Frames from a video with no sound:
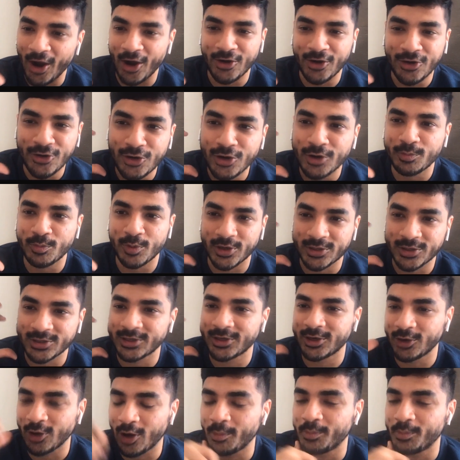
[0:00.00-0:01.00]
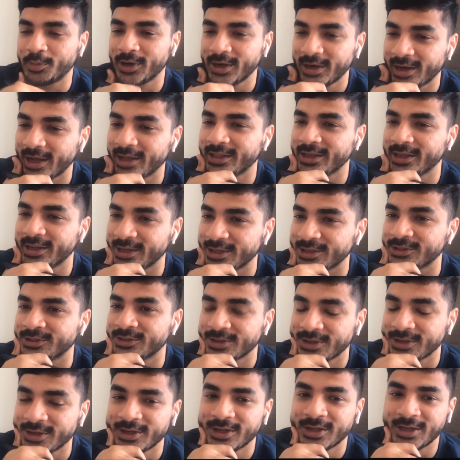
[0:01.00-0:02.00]
100% adopted, I think
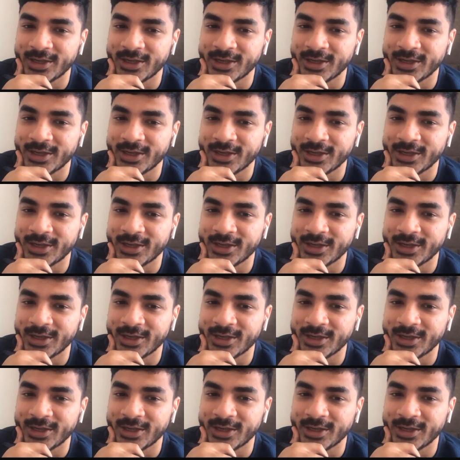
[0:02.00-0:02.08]
is